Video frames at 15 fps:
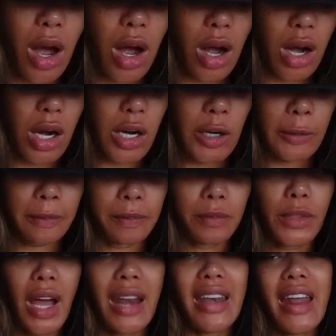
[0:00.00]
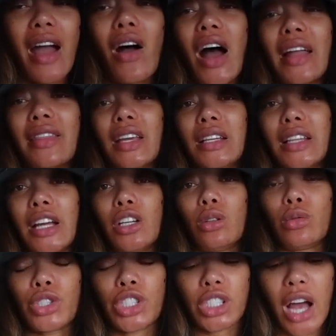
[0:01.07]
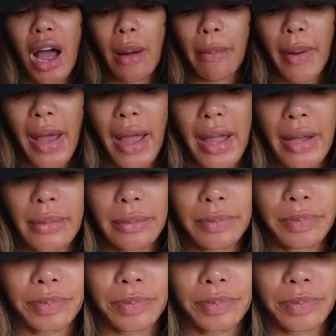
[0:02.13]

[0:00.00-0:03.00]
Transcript: Um, now I think they do Shop Pay.